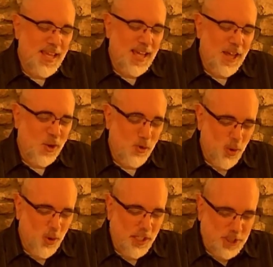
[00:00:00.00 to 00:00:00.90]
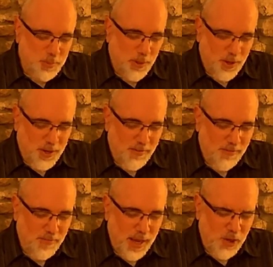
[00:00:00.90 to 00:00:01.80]
your Holy Spirit,
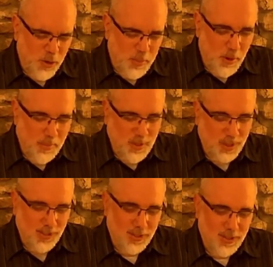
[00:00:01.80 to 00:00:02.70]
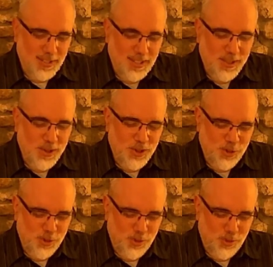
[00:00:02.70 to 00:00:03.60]
by your purposes,
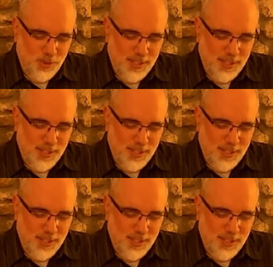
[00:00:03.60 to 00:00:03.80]
to